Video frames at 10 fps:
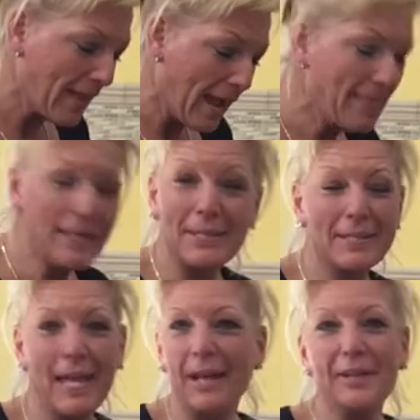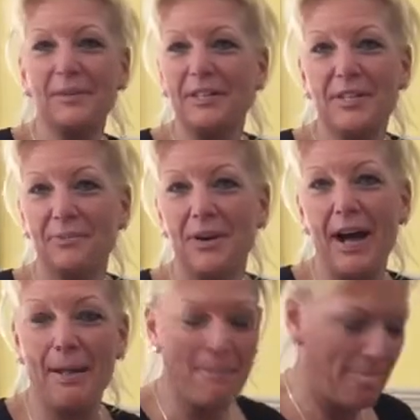And that's exactly what you
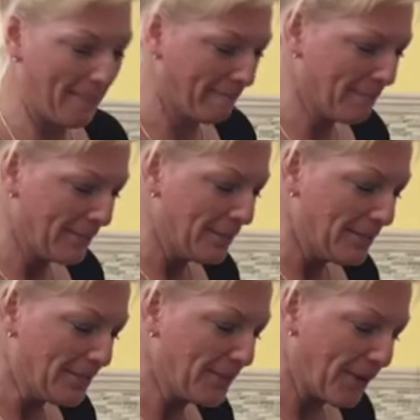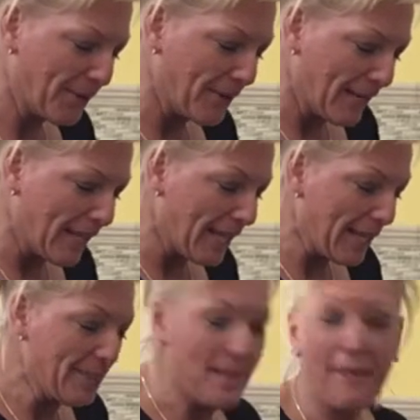want. So
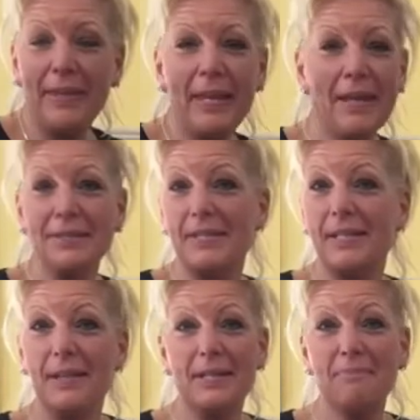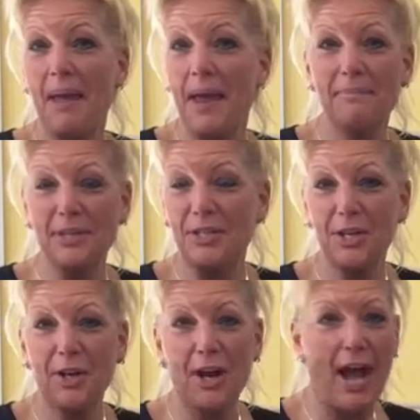nothing else is in this pan but sugar.